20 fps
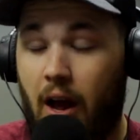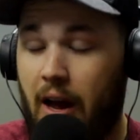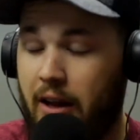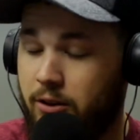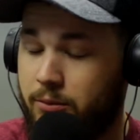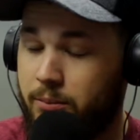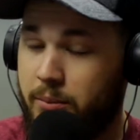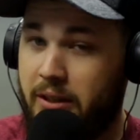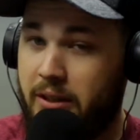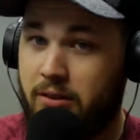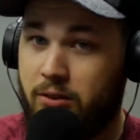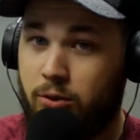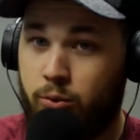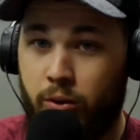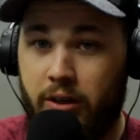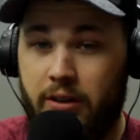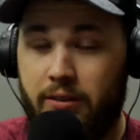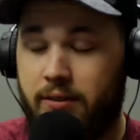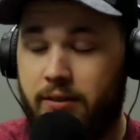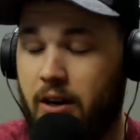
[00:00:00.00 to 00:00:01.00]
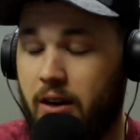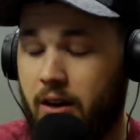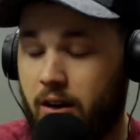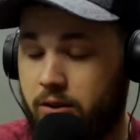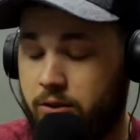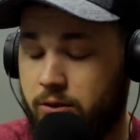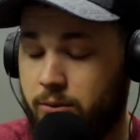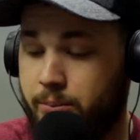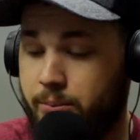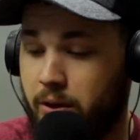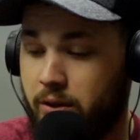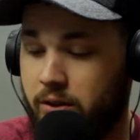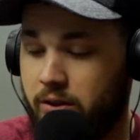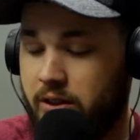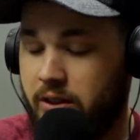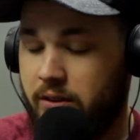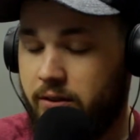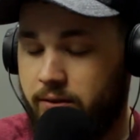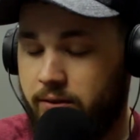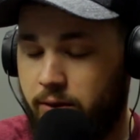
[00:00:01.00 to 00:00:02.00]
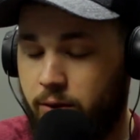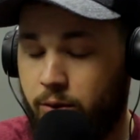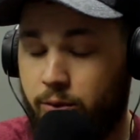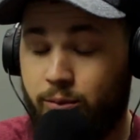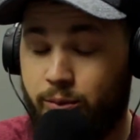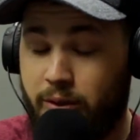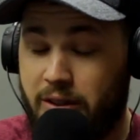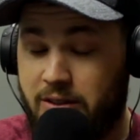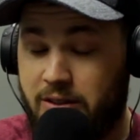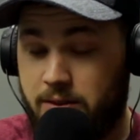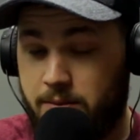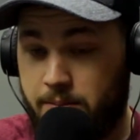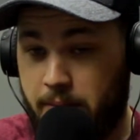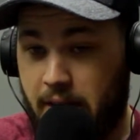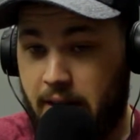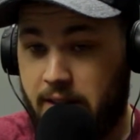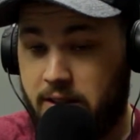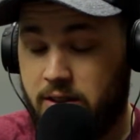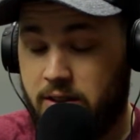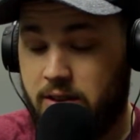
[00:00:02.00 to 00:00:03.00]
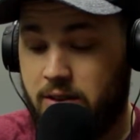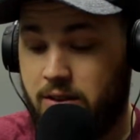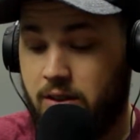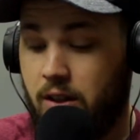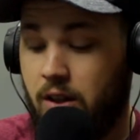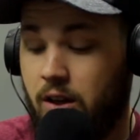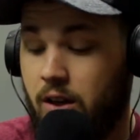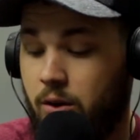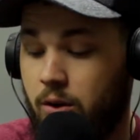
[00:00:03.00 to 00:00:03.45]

I spent $25 on Burger King food, and we smashed it.